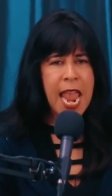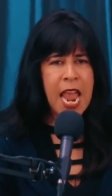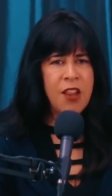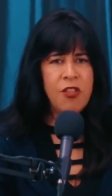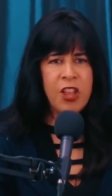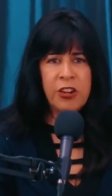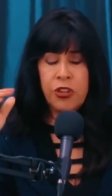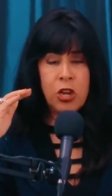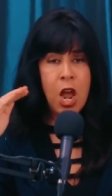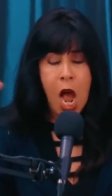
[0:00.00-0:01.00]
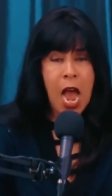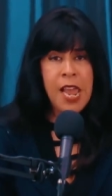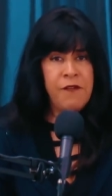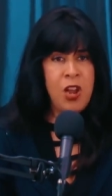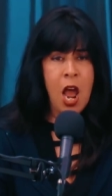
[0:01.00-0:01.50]
And
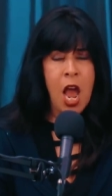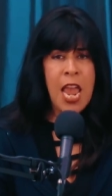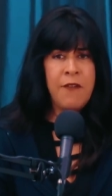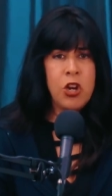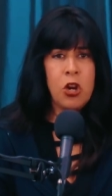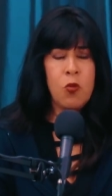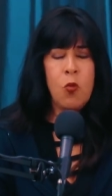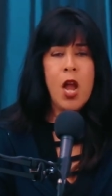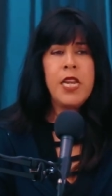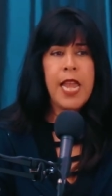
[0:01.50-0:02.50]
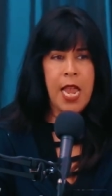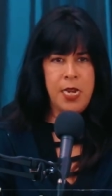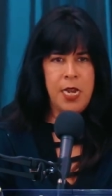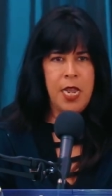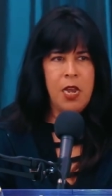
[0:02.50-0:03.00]
I haven't heard one
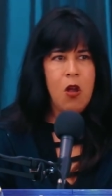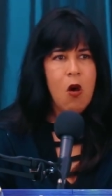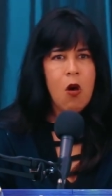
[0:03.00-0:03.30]
candidate